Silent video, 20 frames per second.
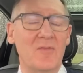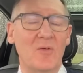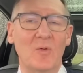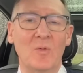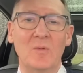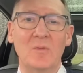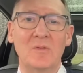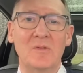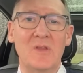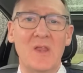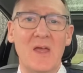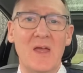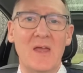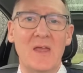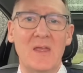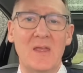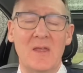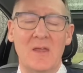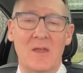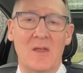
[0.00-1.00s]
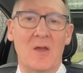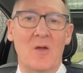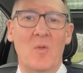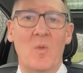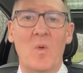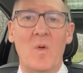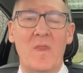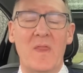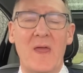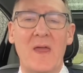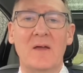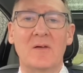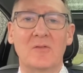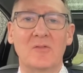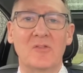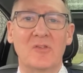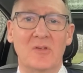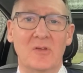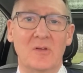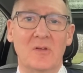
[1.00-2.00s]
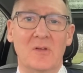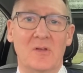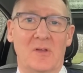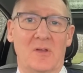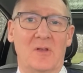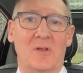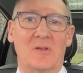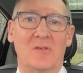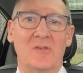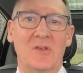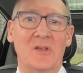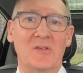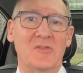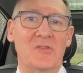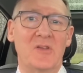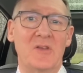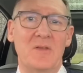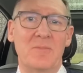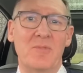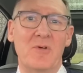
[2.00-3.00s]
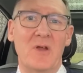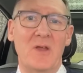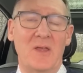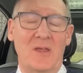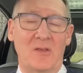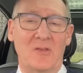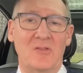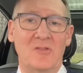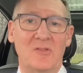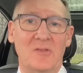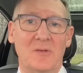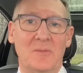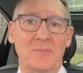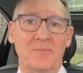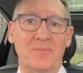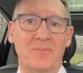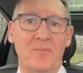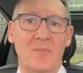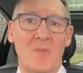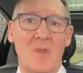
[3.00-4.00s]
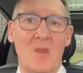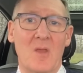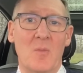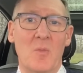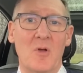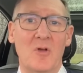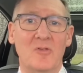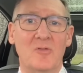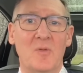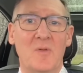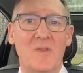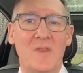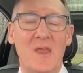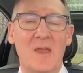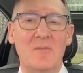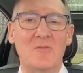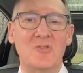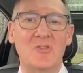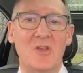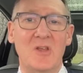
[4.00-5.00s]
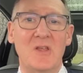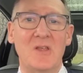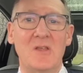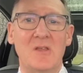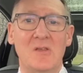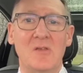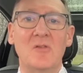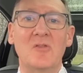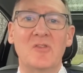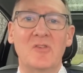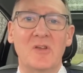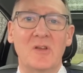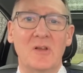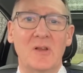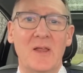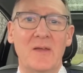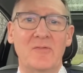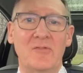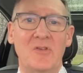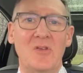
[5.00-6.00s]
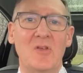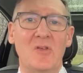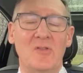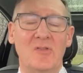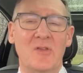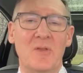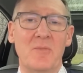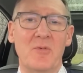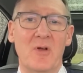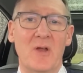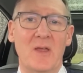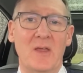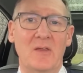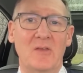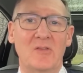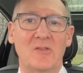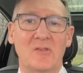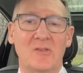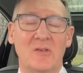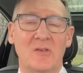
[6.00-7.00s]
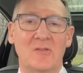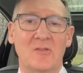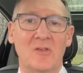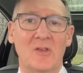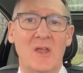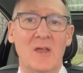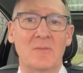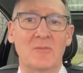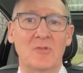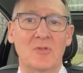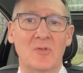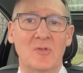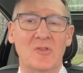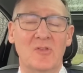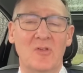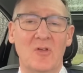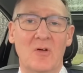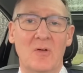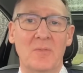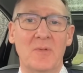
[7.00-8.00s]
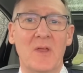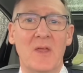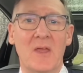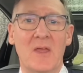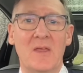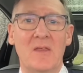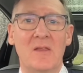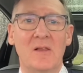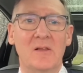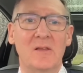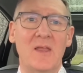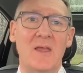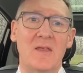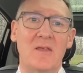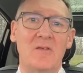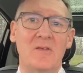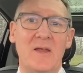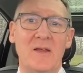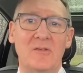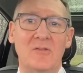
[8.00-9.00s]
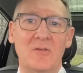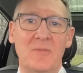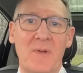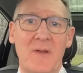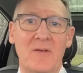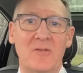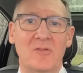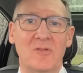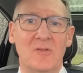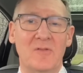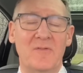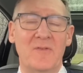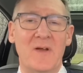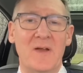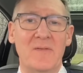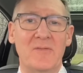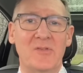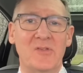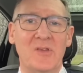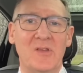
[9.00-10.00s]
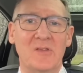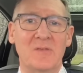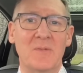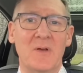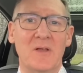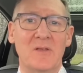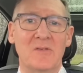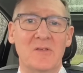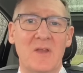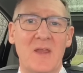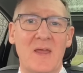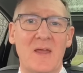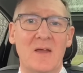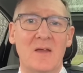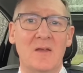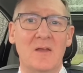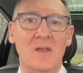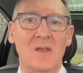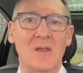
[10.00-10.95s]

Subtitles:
all day without touching the brakes, whereas with the MG you still have to use the brakes to come to a stop. It'll get you down to about sort of 5 or 6 miles an hour